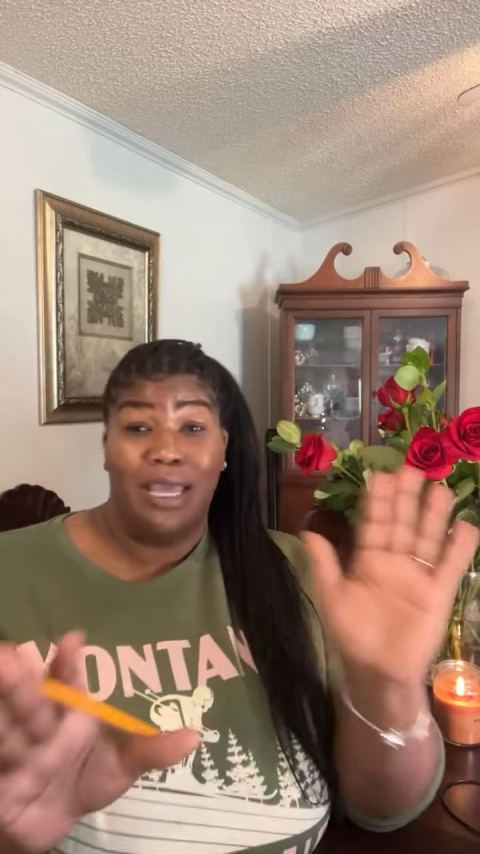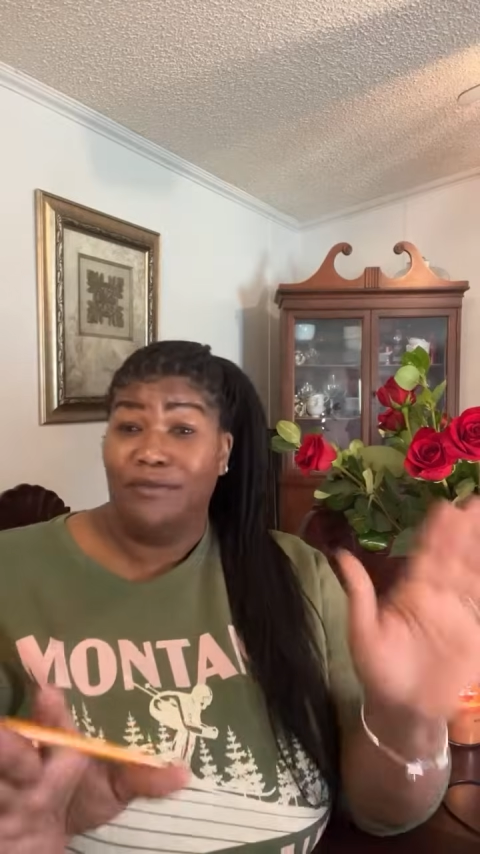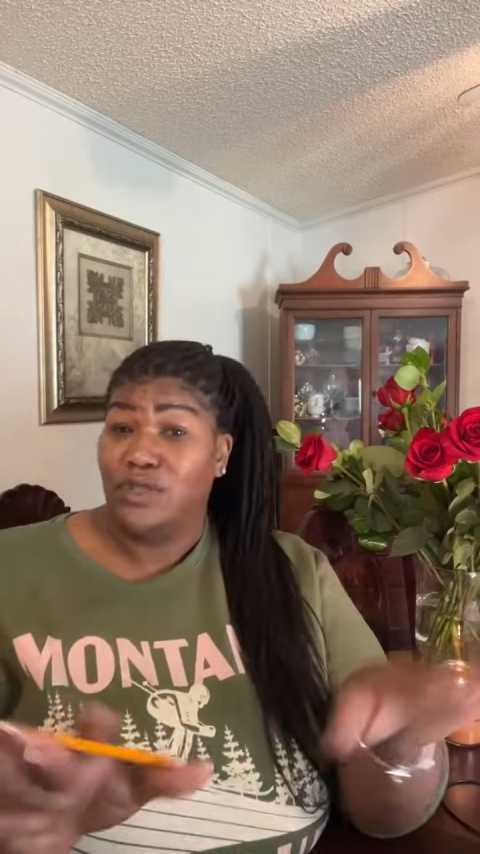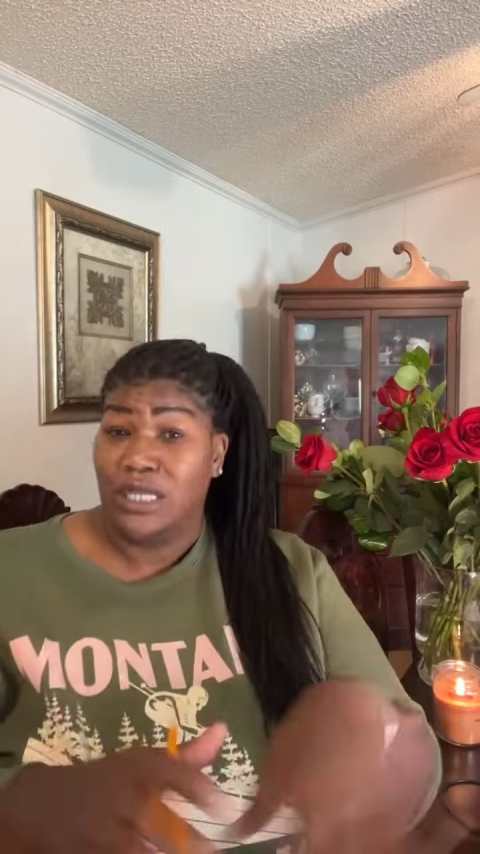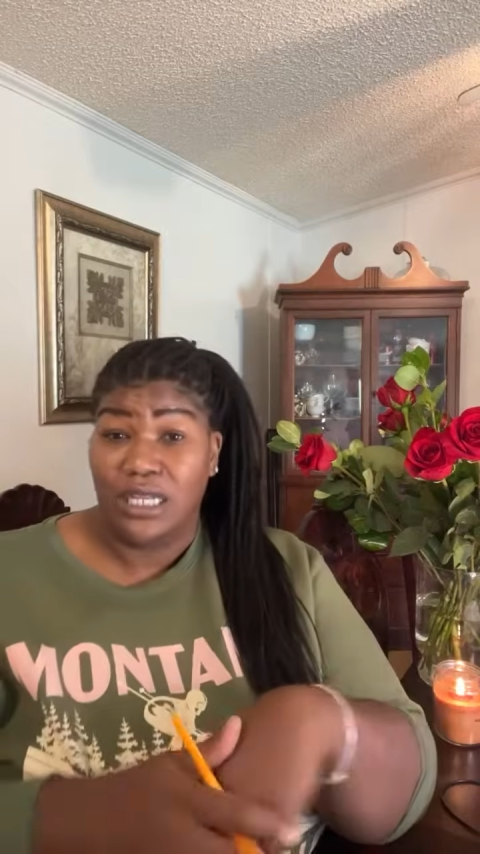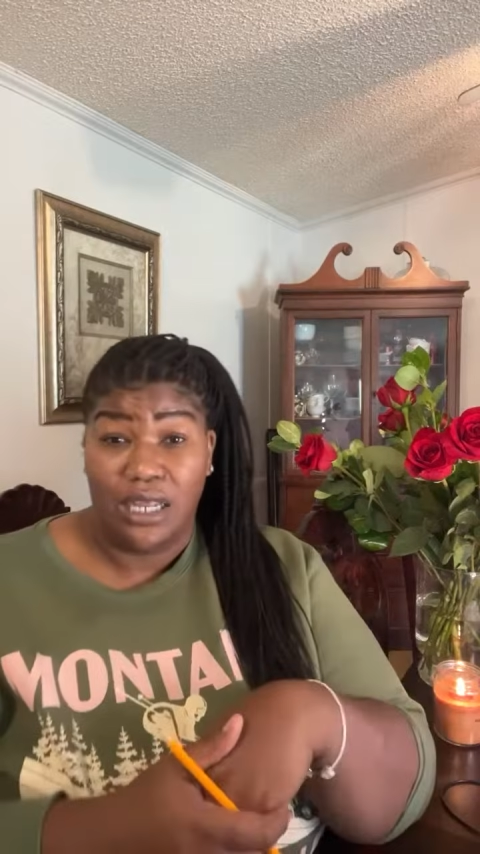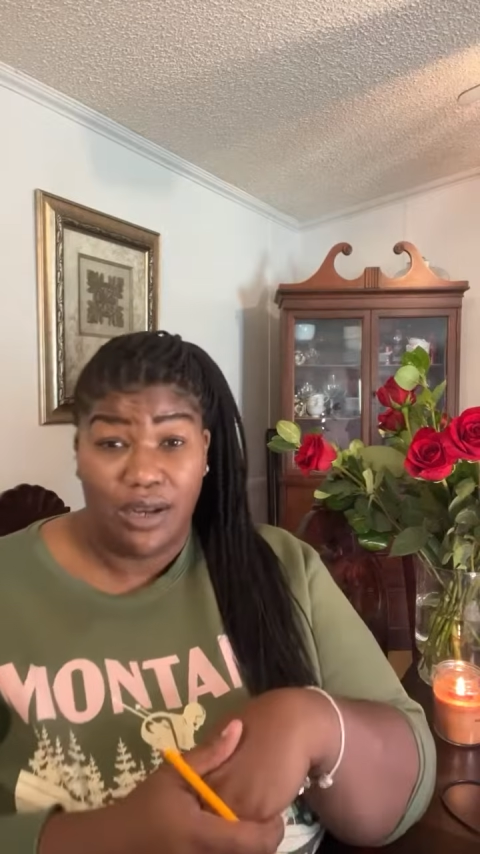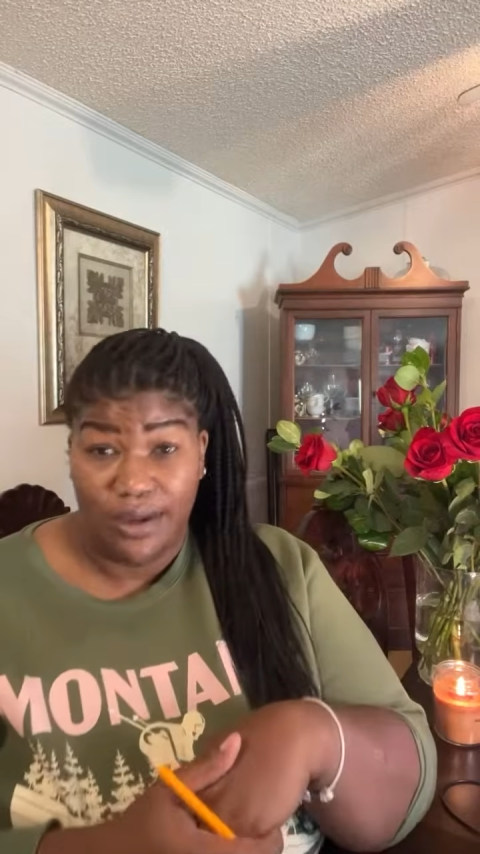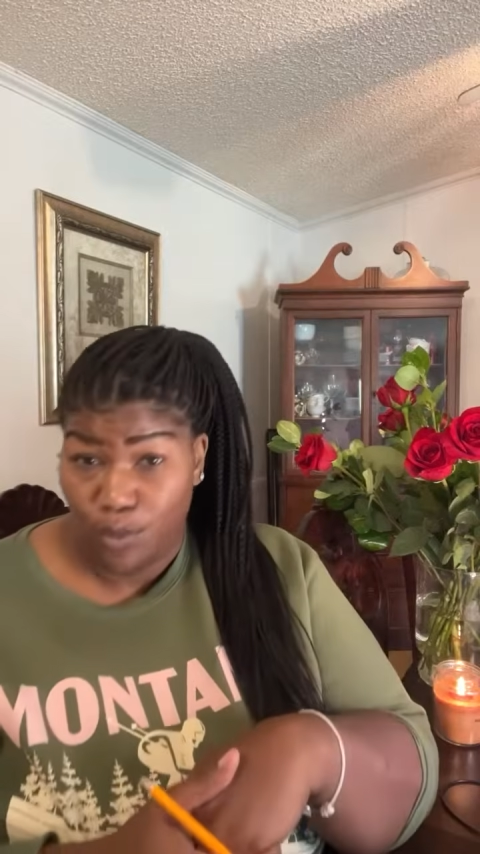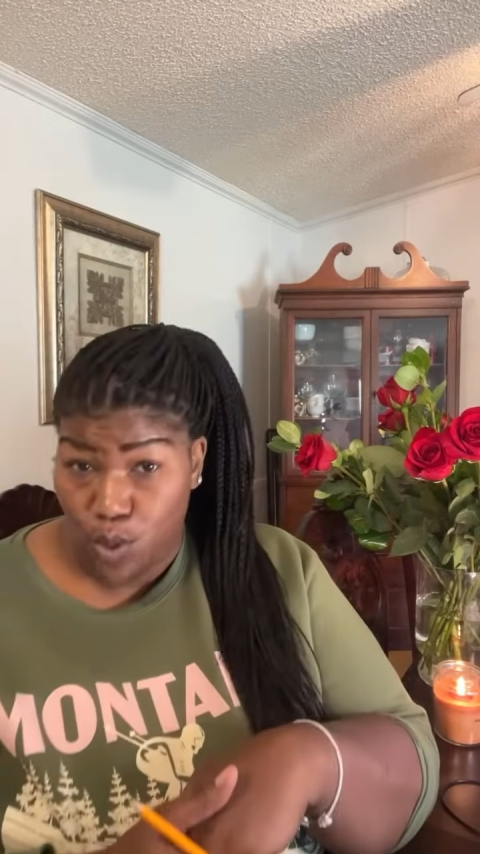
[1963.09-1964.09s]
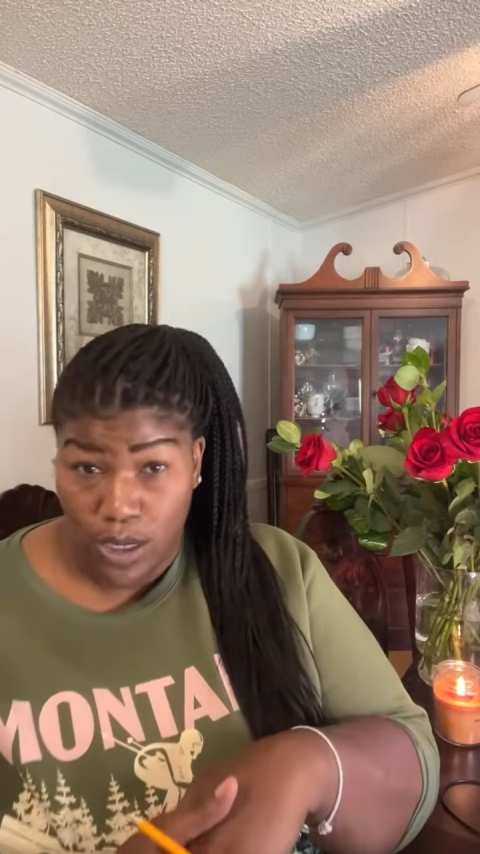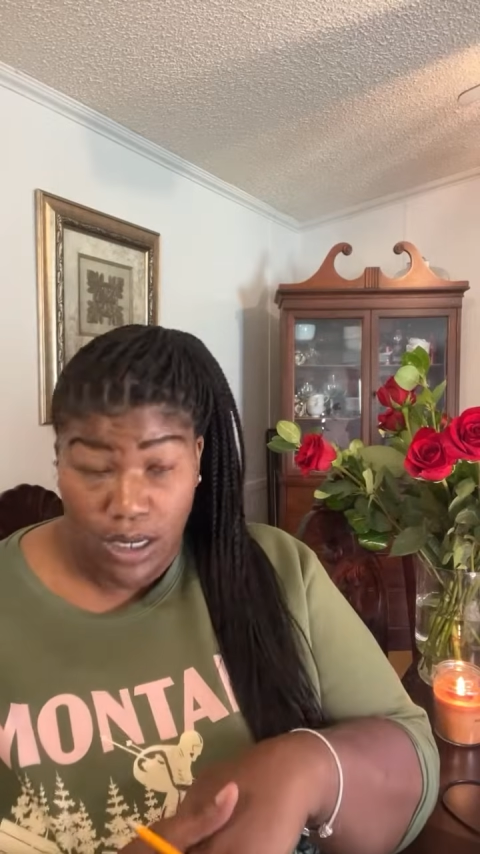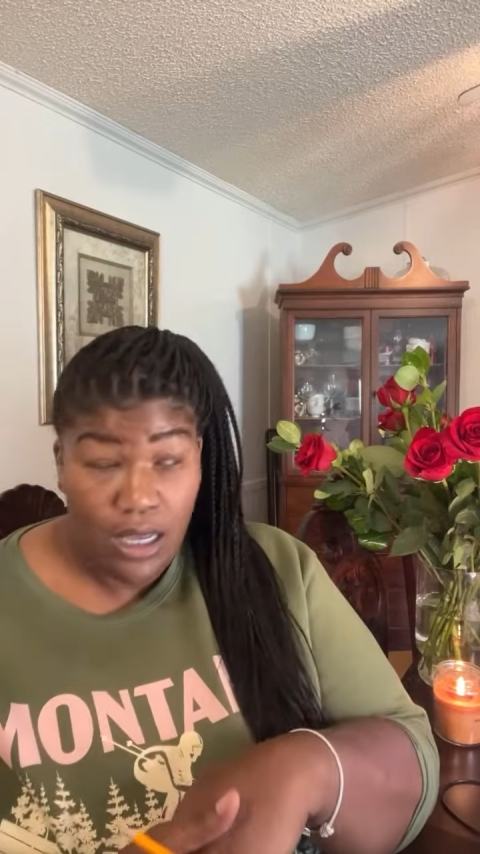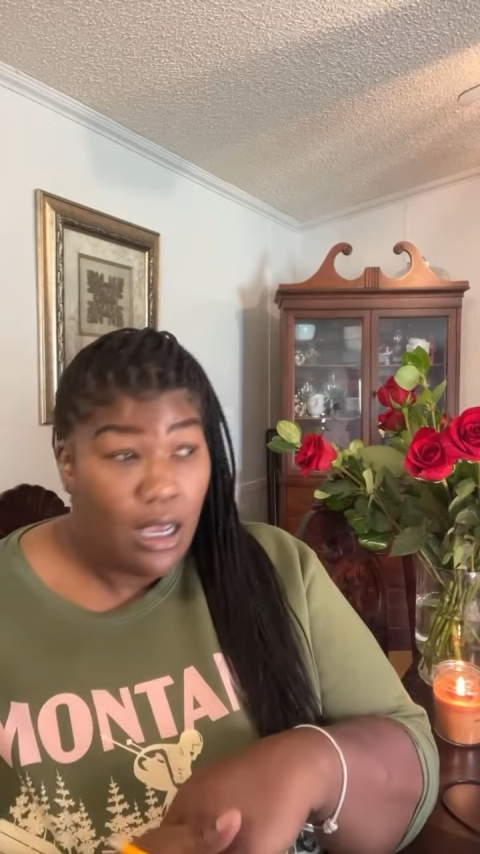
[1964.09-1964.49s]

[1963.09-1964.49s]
everything they want.